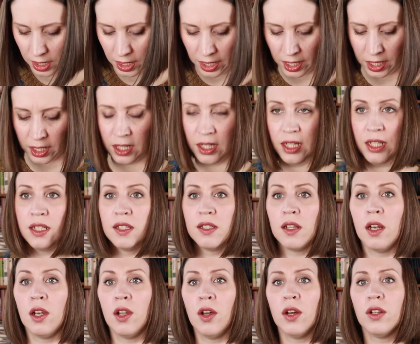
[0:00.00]
and it's a
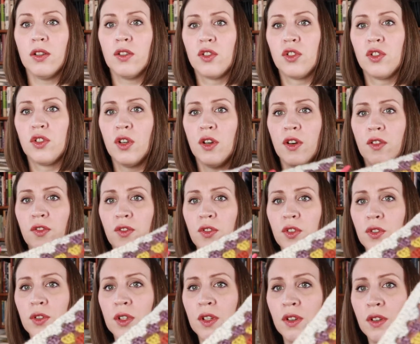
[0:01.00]
lot
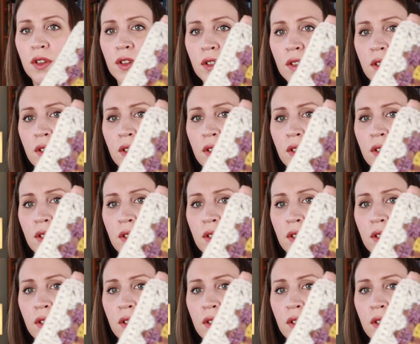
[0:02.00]
softer and